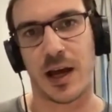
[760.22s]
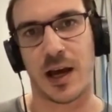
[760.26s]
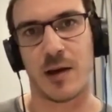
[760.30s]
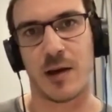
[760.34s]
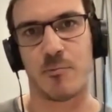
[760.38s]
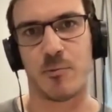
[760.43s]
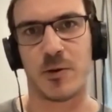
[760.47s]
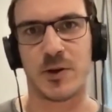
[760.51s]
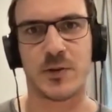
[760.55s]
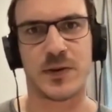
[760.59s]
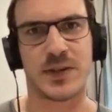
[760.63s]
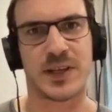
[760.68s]

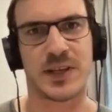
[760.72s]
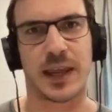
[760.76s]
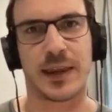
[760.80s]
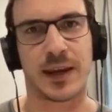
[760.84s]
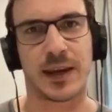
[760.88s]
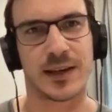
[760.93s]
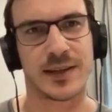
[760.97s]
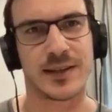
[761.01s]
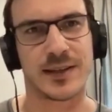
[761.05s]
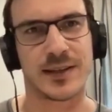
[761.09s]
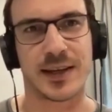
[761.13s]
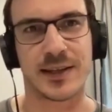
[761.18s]
which was, I
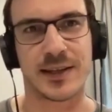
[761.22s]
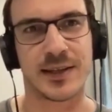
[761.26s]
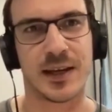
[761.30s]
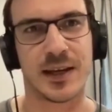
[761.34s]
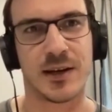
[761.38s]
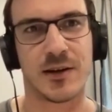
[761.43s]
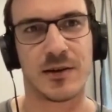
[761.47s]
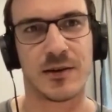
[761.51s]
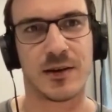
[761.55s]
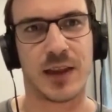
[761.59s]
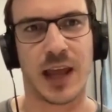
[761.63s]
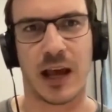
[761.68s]
think,
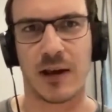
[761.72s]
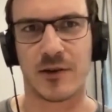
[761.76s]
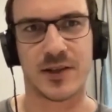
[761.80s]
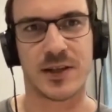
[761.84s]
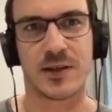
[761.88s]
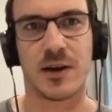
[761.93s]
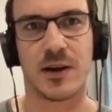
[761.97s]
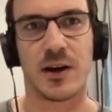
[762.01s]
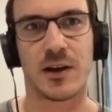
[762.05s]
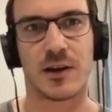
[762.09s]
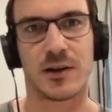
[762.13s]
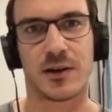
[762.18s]

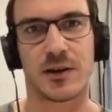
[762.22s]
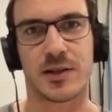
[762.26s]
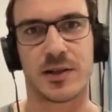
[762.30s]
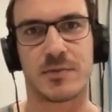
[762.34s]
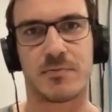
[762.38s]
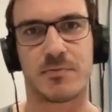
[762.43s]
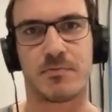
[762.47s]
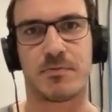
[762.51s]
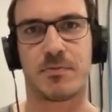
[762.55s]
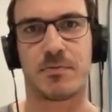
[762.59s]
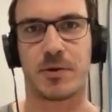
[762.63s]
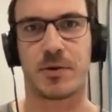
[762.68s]
$60,000
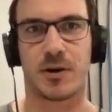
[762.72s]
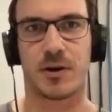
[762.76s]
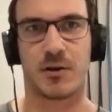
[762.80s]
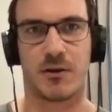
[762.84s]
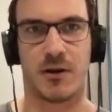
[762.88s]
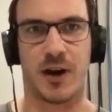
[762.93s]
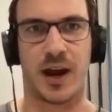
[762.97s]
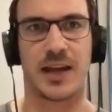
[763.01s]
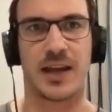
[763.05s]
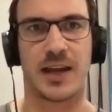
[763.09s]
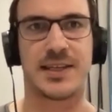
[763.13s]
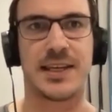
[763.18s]
per
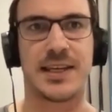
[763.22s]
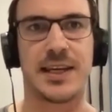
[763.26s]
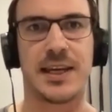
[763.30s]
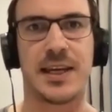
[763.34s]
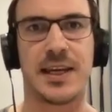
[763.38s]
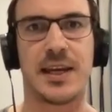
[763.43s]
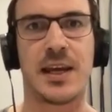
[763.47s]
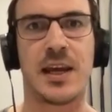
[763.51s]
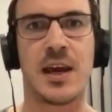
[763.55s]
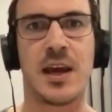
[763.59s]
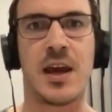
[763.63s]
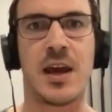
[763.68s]

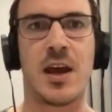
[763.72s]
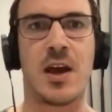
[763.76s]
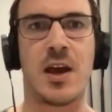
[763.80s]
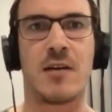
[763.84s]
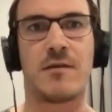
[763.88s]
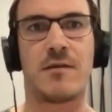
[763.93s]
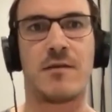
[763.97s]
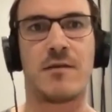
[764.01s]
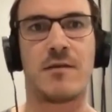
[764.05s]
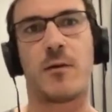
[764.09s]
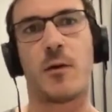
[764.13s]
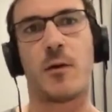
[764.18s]
grantee
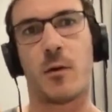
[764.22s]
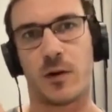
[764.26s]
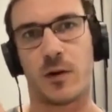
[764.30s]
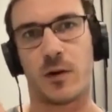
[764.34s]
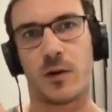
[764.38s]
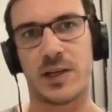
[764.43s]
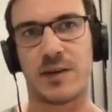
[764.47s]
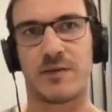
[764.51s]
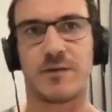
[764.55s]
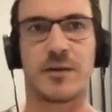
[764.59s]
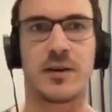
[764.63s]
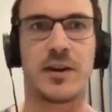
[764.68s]
for
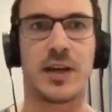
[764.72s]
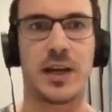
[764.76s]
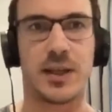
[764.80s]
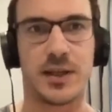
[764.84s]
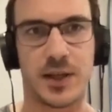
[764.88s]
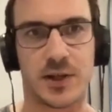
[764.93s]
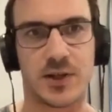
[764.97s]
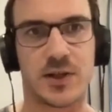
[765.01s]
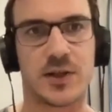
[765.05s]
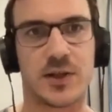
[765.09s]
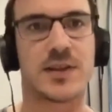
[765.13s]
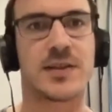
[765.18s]
different
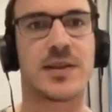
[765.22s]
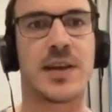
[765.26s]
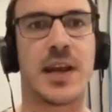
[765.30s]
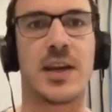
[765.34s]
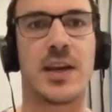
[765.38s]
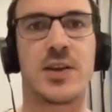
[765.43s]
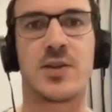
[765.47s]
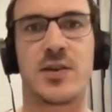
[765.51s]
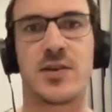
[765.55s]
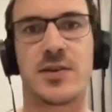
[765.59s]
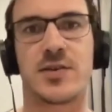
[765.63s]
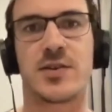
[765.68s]
Indigenous
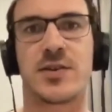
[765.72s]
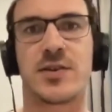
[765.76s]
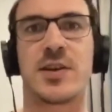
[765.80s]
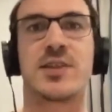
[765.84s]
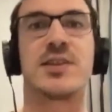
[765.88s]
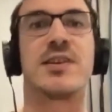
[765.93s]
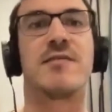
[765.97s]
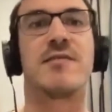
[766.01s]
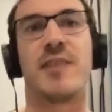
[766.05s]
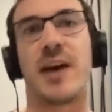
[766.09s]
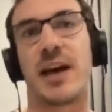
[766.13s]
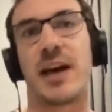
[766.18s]
nations to
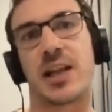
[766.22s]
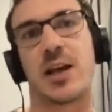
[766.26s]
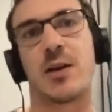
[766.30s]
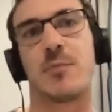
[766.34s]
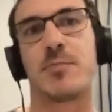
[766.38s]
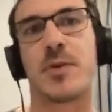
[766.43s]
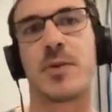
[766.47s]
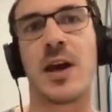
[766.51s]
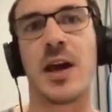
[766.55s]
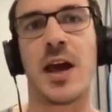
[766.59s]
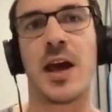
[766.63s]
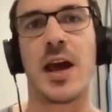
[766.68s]
develop
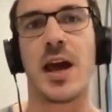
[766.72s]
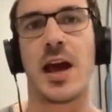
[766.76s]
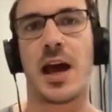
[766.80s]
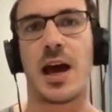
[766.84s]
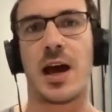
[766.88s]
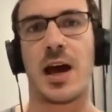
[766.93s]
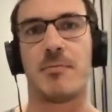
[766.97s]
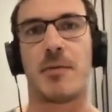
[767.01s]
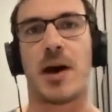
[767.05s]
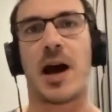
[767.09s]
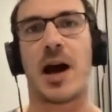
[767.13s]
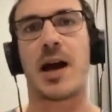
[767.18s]

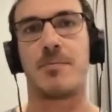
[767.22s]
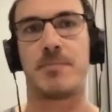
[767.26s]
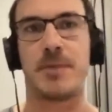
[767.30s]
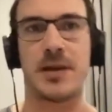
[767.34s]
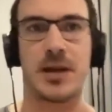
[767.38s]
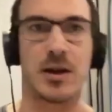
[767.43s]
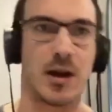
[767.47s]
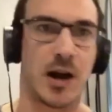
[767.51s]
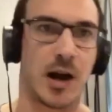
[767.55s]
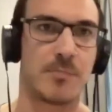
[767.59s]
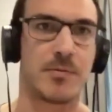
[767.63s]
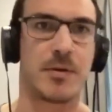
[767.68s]

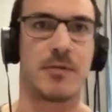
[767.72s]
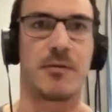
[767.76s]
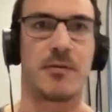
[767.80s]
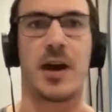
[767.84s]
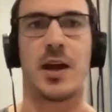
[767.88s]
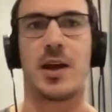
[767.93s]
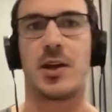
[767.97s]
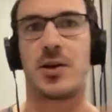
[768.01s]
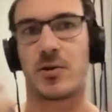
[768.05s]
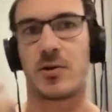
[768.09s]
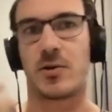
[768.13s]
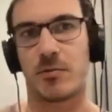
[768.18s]
IP
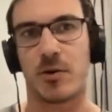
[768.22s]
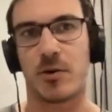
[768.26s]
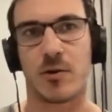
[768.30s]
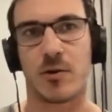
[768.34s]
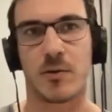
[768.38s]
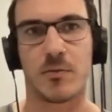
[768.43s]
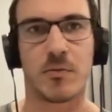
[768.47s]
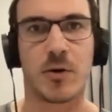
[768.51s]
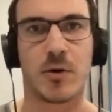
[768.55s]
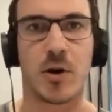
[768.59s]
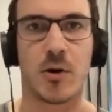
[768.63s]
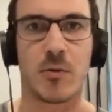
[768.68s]
copyright
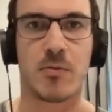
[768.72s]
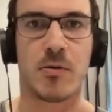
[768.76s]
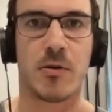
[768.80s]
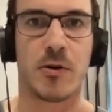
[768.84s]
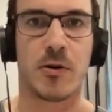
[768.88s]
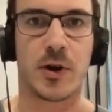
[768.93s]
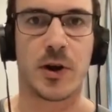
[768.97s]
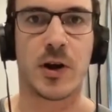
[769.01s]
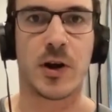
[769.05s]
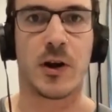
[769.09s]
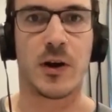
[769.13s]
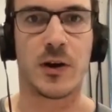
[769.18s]
or
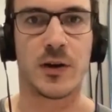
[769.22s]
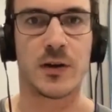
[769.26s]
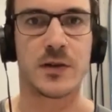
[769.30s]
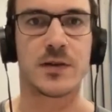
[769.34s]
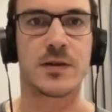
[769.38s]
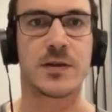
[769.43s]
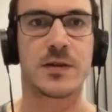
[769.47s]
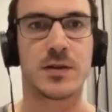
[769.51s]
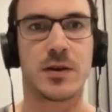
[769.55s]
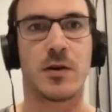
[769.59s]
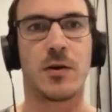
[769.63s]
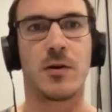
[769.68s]
protocols.
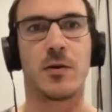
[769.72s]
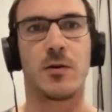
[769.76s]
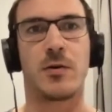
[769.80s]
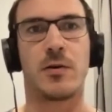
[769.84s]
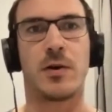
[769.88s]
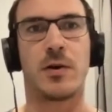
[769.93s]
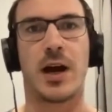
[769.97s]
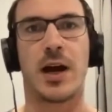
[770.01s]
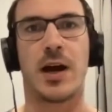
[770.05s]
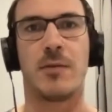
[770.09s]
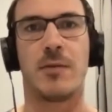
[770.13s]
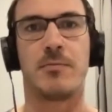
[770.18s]
So
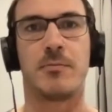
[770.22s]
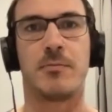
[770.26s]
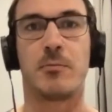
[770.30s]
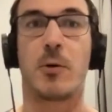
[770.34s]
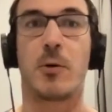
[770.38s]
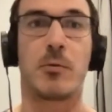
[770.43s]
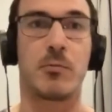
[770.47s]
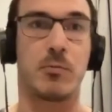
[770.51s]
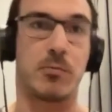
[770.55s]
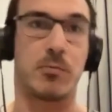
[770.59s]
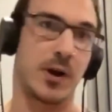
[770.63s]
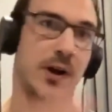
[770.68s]

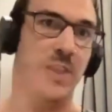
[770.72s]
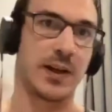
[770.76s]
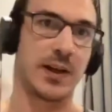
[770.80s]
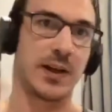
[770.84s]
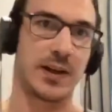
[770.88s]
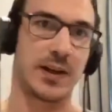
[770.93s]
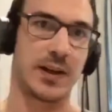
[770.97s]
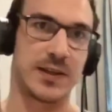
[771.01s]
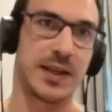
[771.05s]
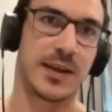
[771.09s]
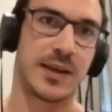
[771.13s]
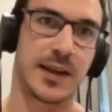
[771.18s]
what we're going to
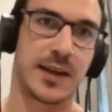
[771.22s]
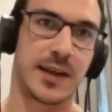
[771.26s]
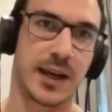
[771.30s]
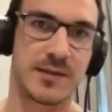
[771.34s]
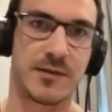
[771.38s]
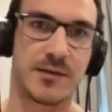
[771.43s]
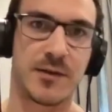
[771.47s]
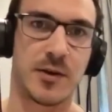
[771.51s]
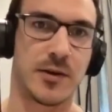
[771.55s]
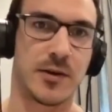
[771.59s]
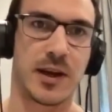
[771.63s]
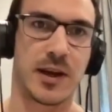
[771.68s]
see in the next
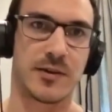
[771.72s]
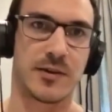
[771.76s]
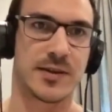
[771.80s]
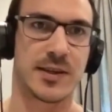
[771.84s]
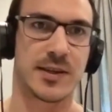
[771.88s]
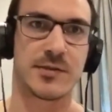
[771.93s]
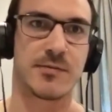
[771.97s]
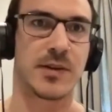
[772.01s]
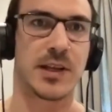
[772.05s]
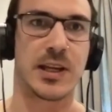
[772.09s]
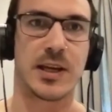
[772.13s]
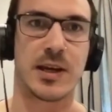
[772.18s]
few years
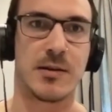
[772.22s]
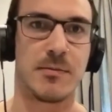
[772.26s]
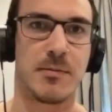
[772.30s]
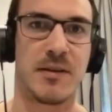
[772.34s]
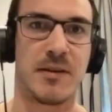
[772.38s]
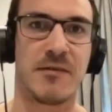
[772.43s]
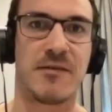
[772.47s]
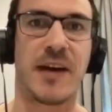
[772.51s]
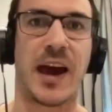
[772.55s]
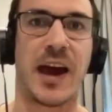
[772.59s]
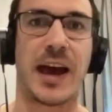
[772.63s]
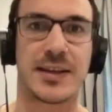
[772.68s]
is really going to be
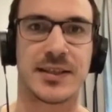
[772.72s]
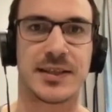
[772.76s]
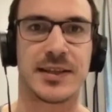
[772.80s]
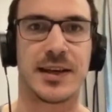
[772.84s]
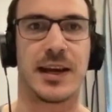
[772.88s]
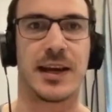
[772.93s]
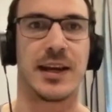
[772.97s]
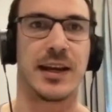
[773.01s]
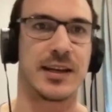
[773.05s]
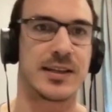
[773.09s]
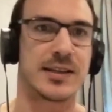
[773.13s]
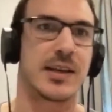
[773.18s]

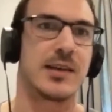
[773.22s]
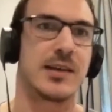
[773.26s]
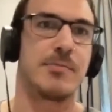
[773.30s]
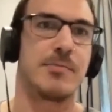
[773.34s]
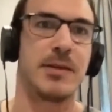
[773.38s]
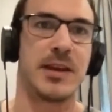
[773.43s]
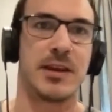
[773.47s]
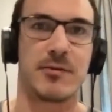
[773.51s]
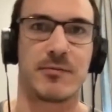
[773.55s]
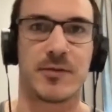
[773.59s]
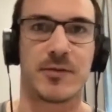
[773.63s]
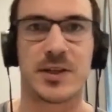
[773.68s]
fascinating. It's going to be
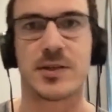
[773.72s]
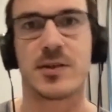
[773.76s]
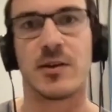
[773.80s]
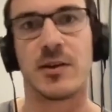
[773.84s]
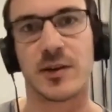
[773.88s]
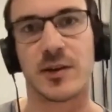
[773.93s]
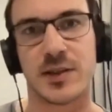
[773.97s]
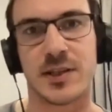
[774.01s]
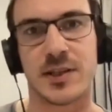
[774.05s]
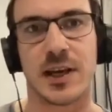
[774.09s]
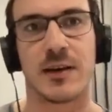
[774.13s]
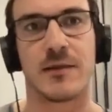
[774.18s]
the
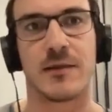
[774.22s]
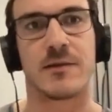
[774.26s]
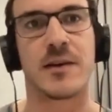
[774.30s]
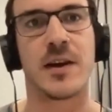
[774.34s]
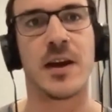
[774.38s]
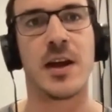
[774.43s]
results of